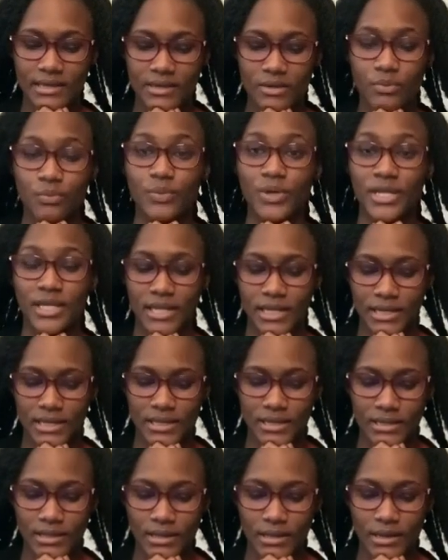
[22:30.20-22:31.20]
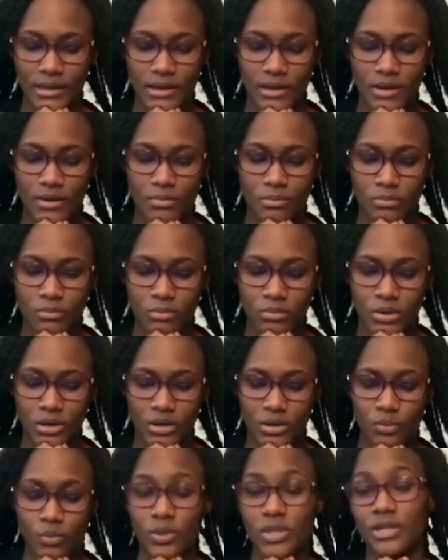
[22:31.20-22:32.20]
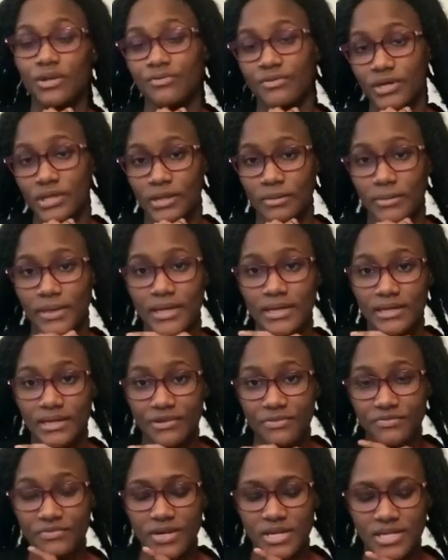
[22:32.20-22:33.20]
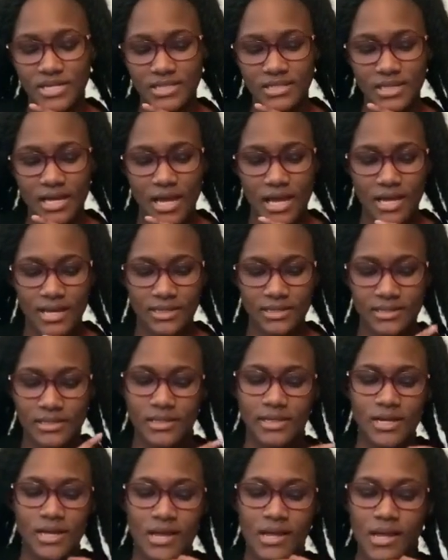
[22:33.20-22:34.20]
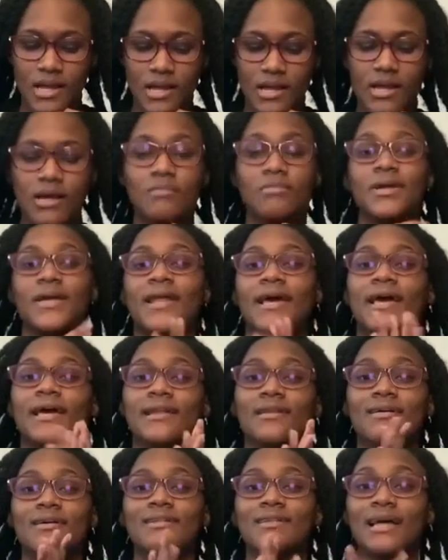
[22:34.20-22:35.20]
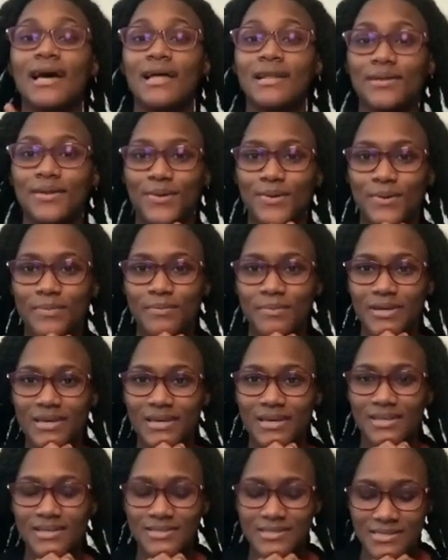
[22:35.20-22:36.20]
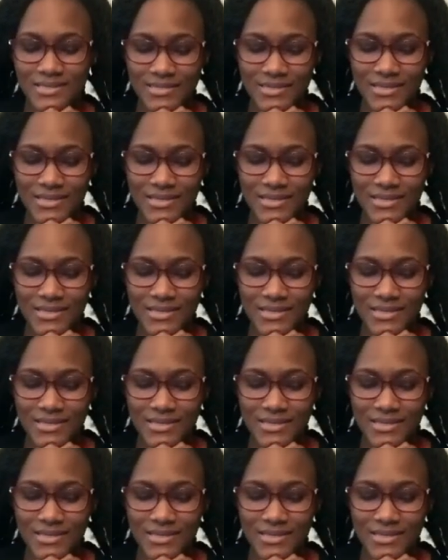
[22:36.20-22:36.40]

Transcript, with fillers: we need, but will it really make a difference? And I'm gonna end on that note because,